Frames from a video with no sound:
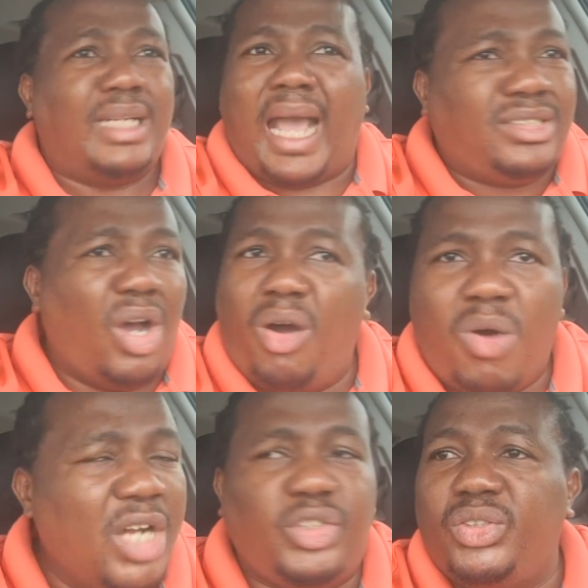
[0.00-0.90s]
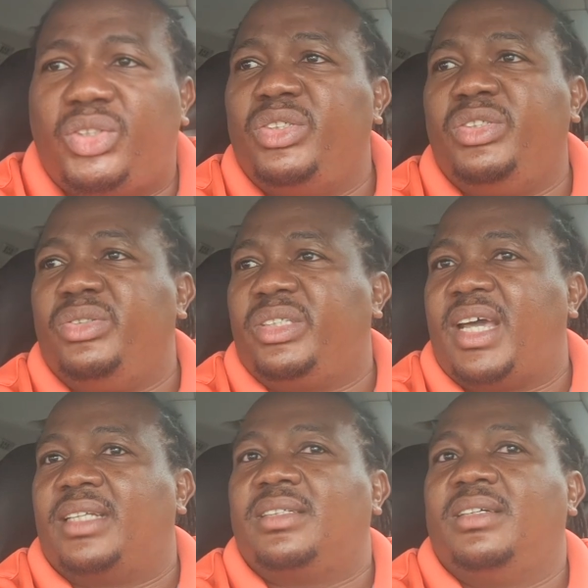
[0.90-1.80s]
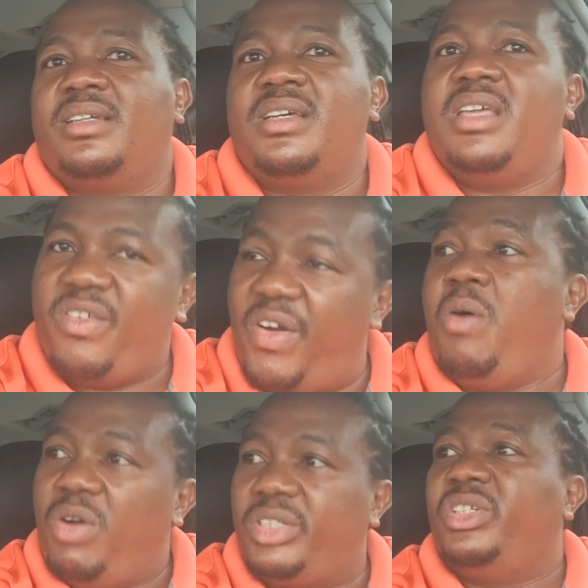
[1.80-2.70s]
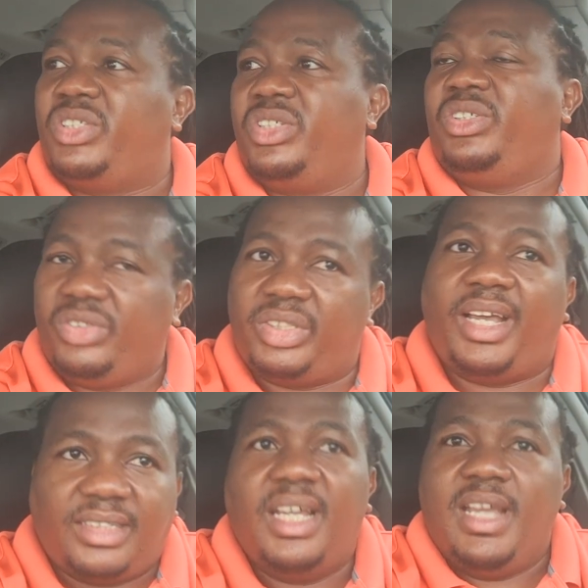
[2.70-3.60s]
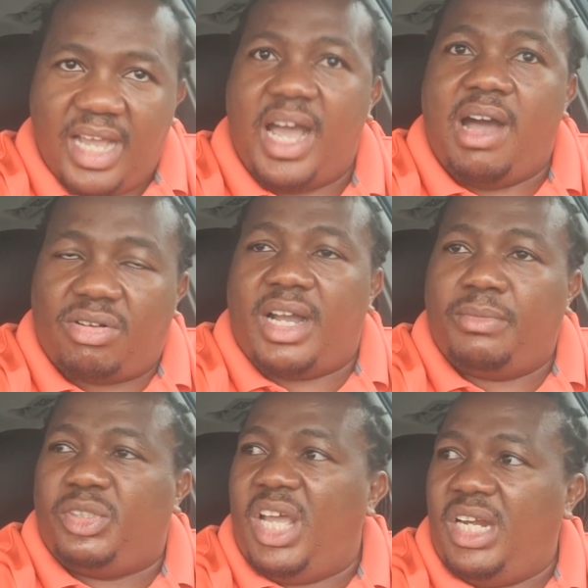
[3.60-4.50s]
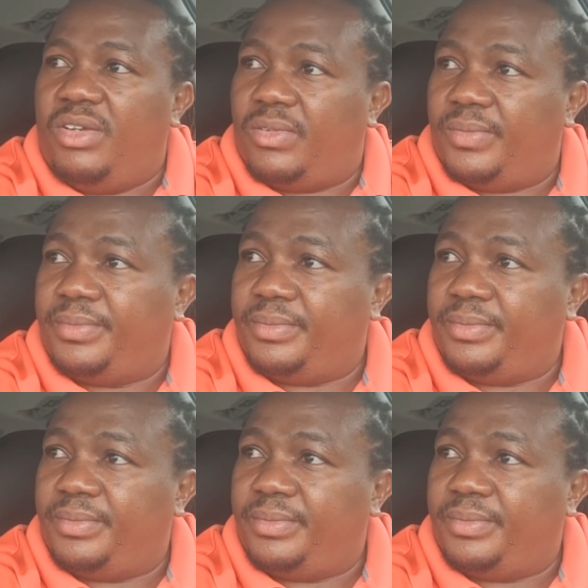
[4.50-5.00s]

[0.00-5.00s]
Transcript: I don't want you to do that. If I want you to do that, I'll come tell you.